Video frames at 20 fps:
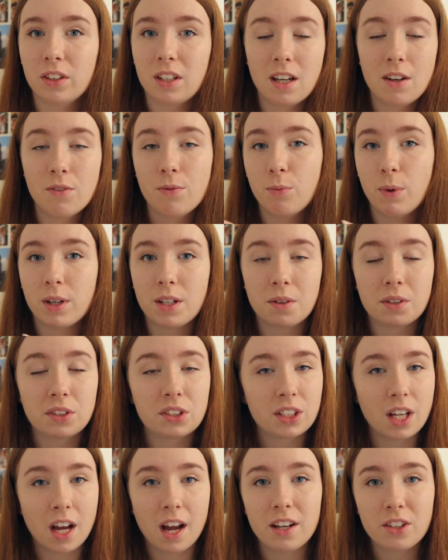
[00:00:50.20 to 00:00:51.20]
even when you
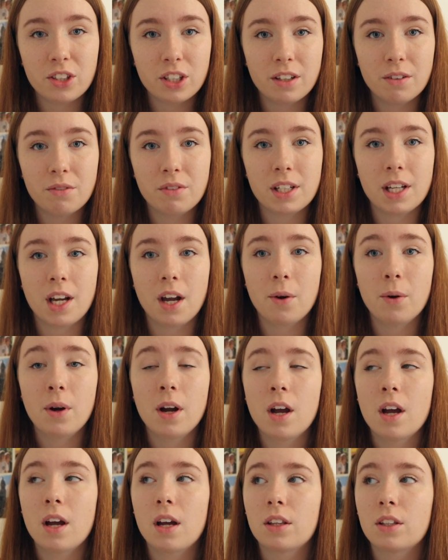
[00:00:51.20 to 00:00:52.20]
search in a video,
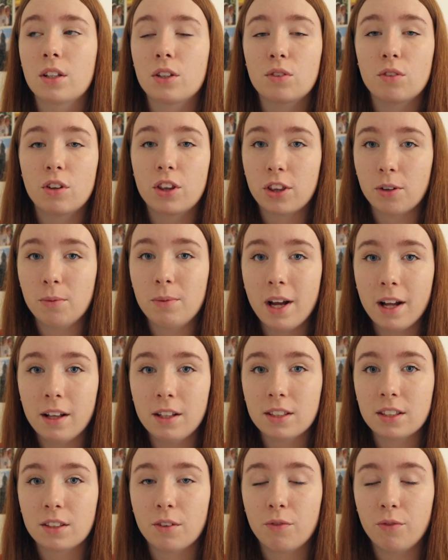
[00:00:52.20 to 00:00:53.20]
the thumbnail
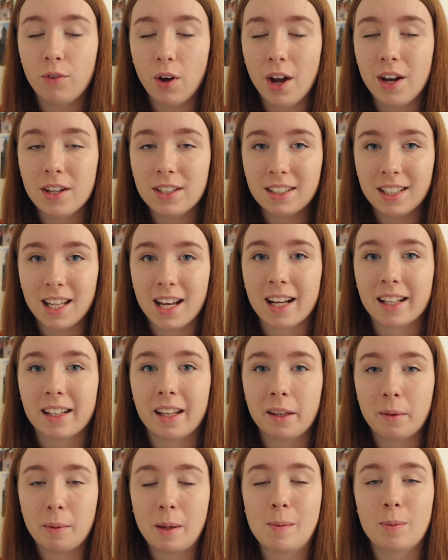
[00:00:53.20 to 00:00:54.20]
is the first thing
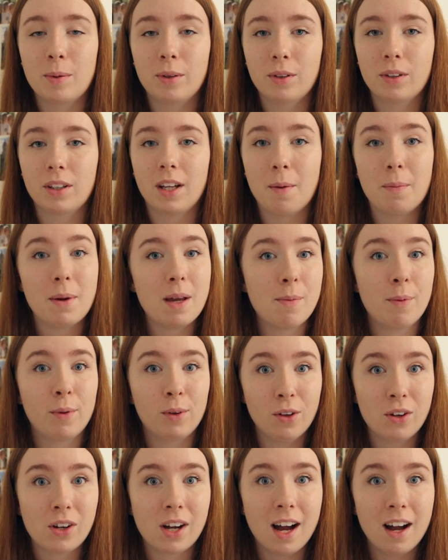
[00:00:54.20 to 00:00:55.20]
that people
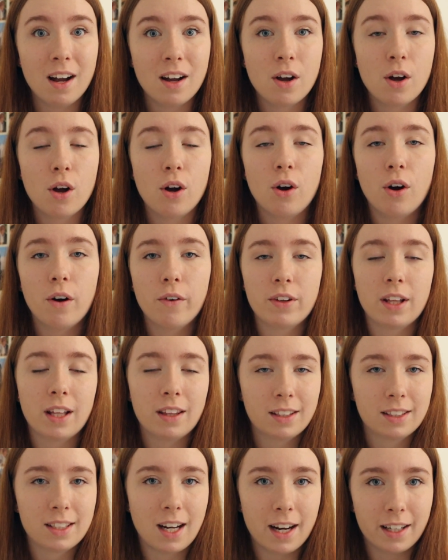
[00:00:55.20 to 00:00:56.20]
look at other
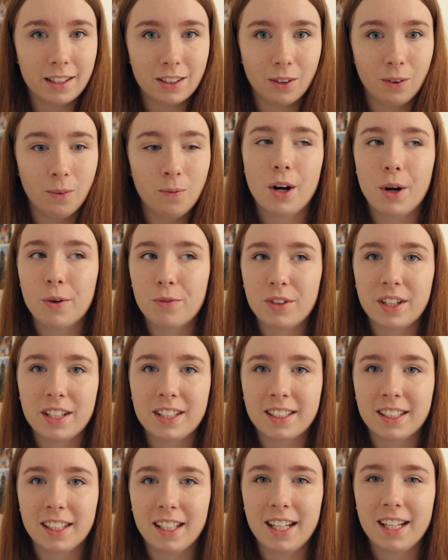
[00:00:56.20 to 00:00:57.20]
than the title.
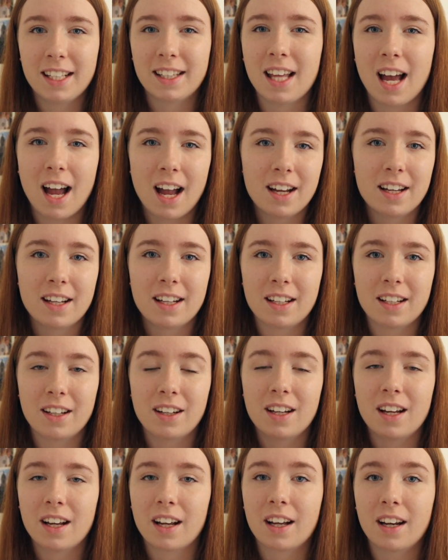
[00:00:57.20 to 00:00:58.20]
Obviously that
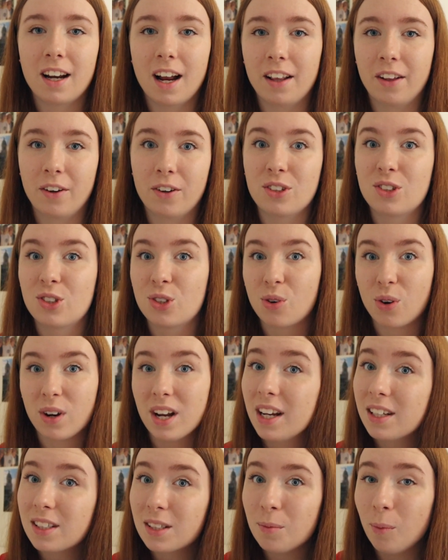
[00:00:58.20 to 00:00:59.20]
can either
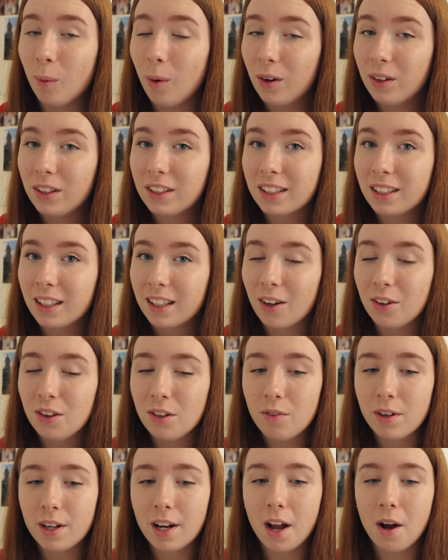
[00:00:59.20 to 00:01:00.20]
intrigue someone to click on
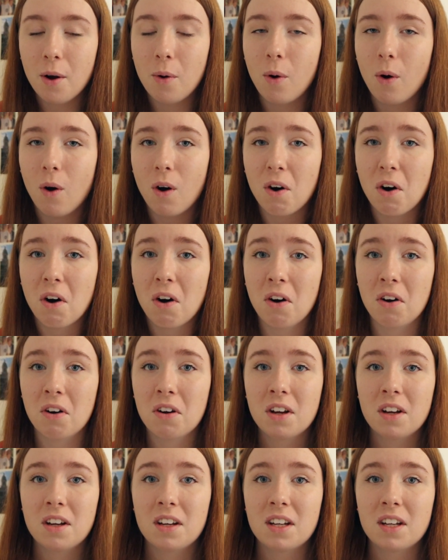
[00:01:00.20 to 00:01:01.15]
the video or